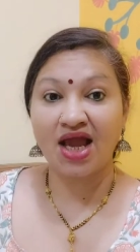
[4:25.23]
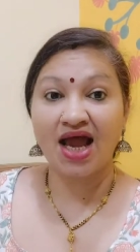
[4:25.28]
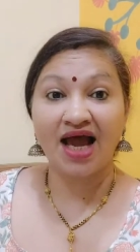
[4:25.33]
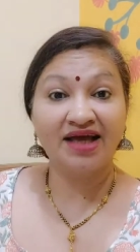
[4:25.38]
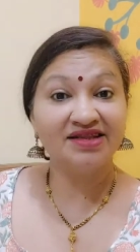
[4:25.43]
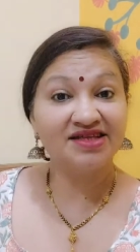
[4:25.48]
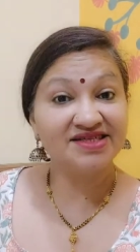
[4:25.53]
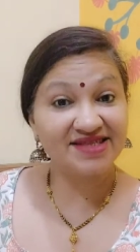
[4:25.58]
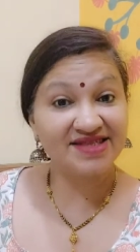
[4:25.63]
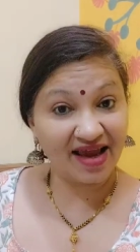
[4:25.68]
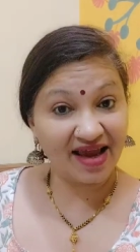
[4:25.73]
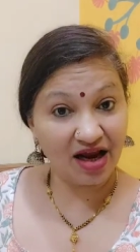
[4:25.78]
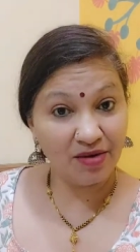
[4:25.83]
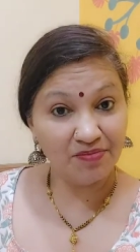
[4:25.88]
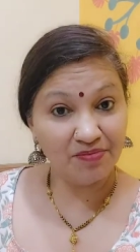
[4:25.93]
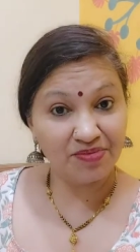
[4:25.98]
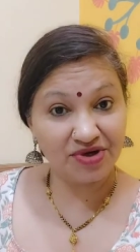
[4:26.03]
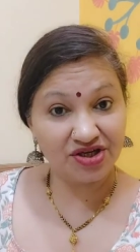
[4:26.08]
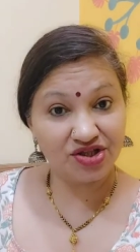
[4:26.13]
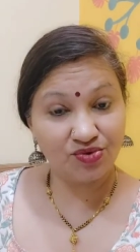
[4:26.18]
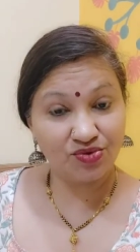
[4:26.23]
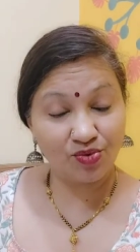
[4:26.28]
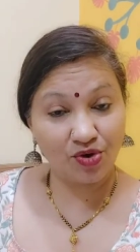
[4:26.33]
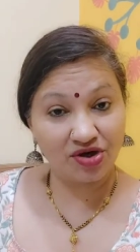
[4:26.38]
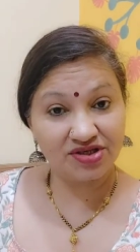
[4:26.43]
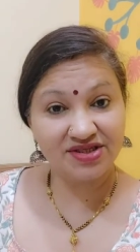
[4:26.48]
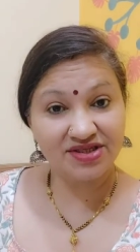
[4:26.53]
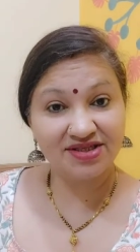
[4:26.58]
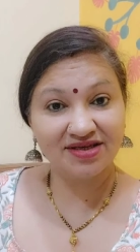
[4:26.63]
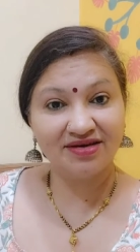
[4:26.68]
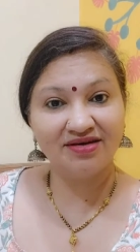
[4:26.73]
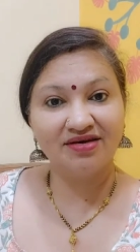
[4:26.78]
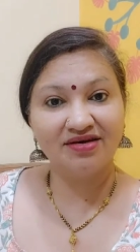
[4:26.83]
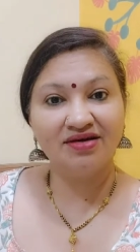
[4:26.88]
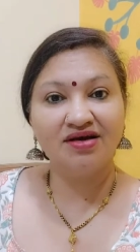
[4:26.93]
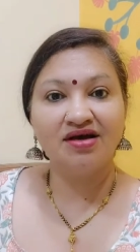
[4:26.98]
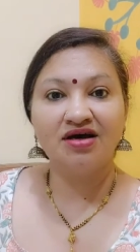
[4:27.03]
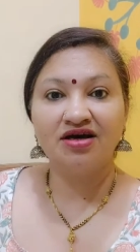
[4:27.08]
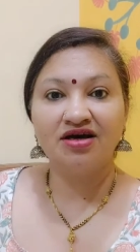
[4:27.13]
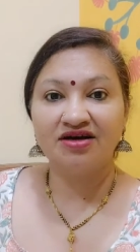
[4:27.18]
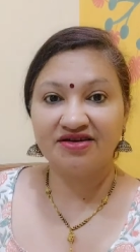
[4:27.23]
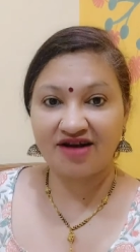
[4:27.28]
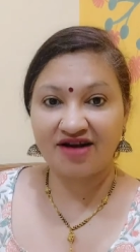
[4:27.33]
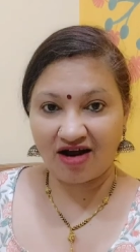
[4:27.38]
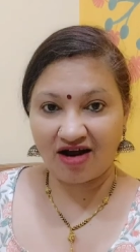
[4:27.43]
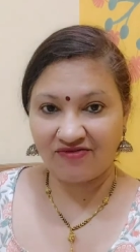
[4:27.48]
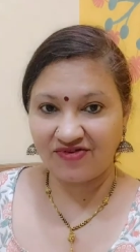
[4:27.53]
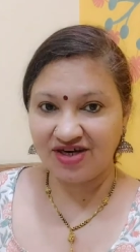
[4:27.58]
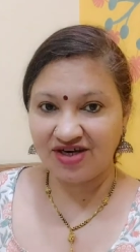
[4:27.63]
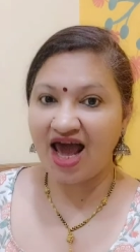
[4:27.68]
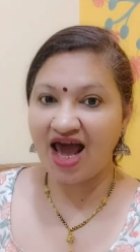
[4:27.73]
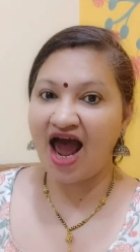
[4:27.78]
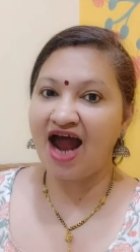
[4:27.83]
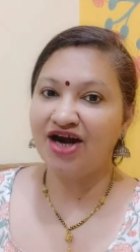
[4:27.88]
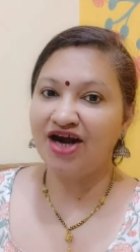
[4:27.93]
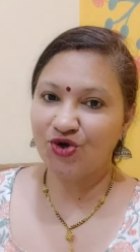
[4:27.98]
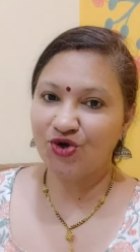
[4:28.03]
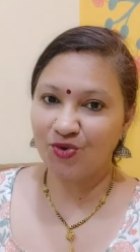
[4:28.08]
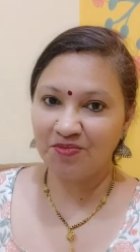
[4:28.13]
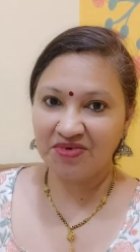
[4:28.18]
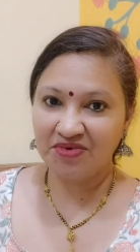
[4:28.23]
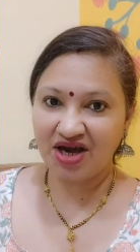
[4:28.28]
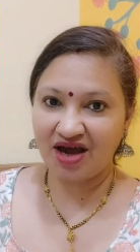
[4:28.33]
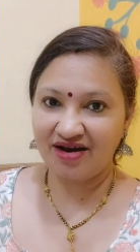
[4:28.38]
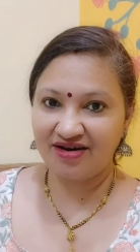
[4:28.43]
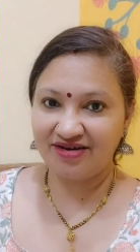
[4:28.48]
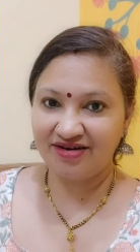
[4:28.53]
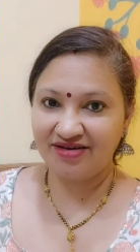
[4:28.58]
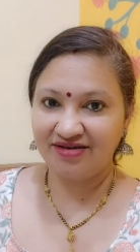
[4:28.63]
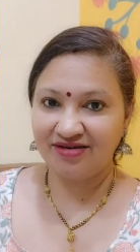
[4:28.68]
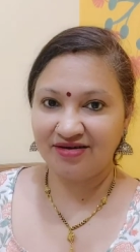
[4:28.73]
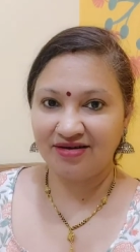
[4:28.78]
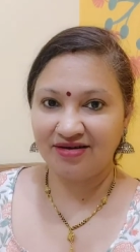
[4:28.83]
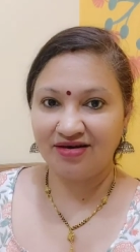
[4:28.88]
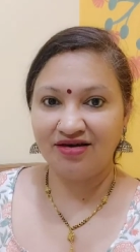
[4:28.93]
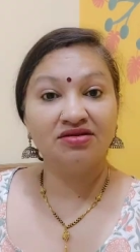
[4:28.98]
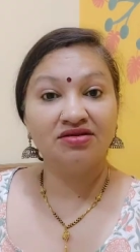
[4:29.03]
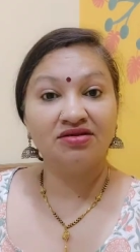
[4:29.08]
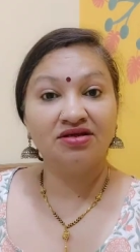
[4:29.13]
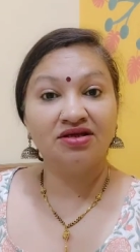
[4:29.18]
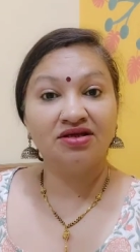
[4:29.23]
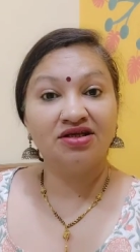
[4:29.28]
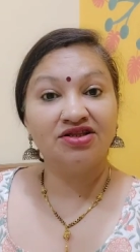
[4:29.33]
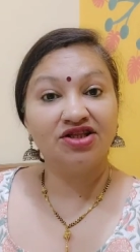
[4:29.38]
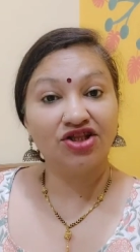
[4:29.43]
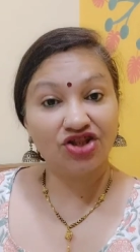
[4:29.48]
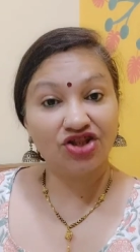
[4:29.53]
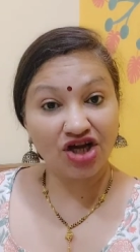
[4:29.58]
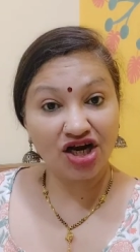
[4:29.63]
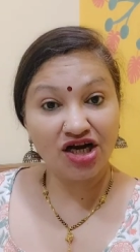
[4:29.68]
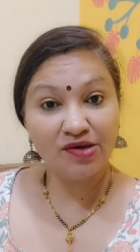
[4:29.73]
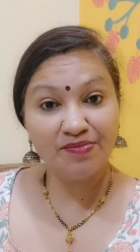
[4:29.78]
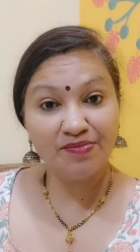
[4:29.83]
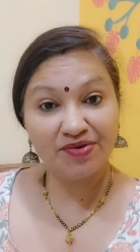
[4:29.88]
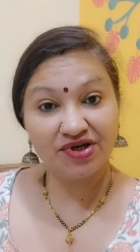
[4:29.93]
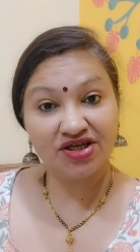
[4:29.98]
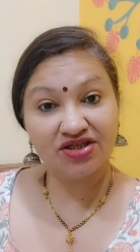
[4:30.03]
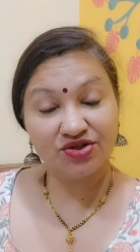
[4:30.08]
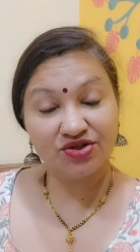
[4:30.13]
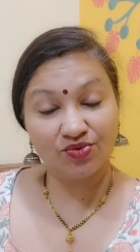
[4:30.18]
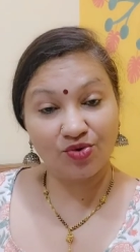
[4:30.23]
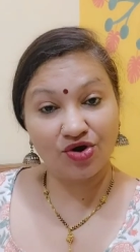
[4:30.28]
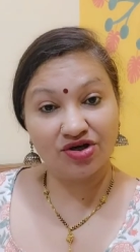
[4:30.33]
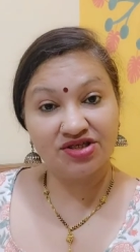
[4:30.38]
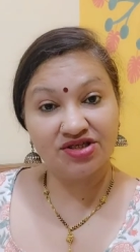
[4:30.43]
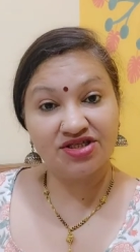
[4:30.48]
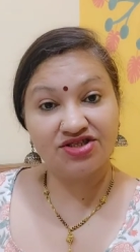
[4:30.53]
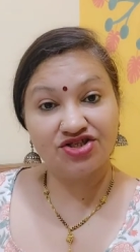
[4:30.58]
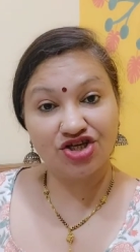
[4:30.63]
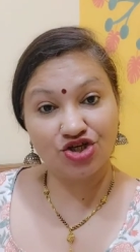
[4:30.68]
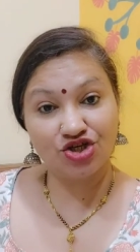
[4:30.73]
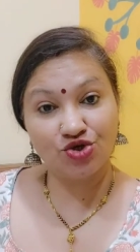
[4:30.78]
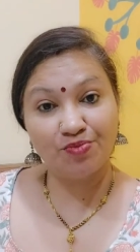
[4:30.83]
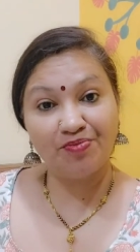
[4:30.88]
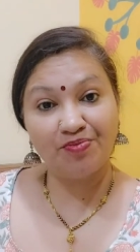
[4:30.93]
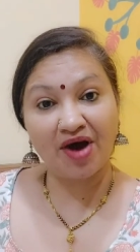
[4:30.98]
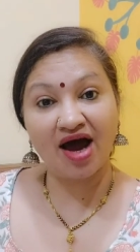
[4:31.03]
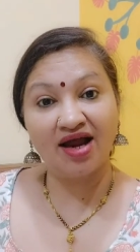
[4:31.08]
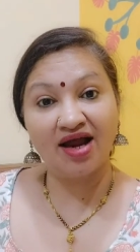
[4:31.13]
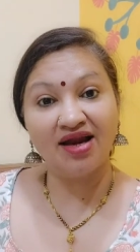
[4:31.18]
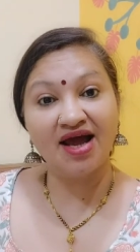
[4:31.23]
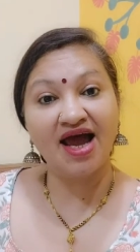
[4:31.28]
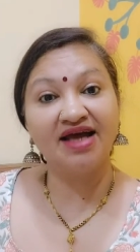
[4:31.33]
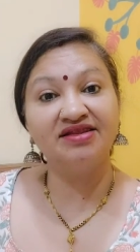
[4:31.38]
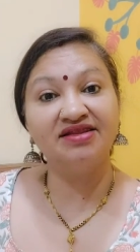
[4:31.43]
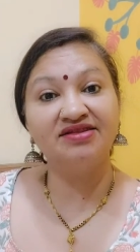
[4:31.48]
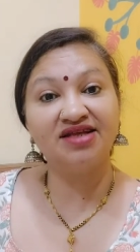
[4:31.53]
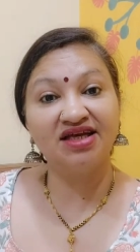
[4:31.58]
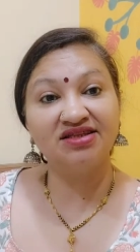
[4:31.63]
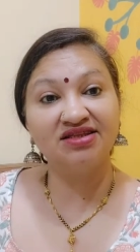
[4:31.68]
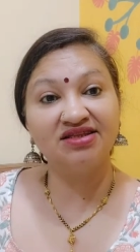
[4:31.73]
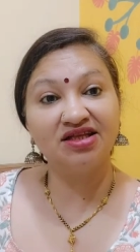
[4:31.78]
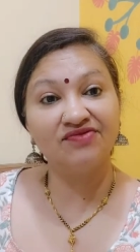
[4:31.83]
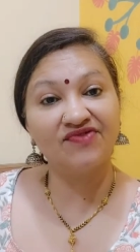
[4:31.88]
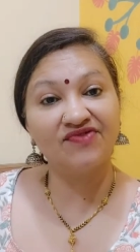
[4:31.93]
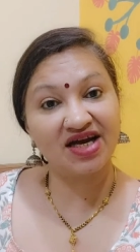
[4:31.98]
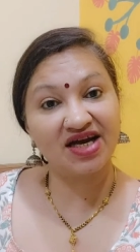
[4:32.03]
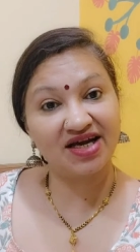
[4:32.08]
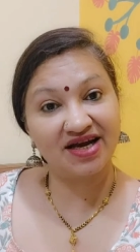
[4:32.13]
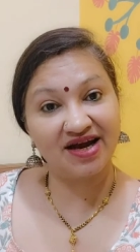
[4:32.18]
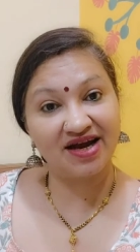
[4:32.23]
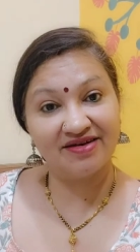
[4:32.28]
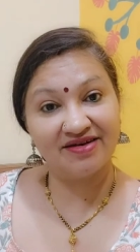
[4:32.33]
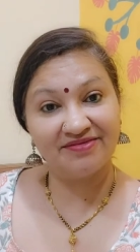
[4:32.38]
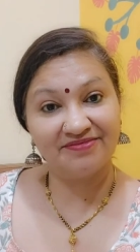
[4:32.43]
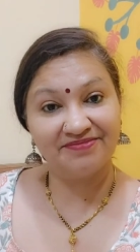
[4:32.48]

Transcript: And the second birth was Ravan and Kumbhakaran. The third birth was Shishupal and Dantavakra.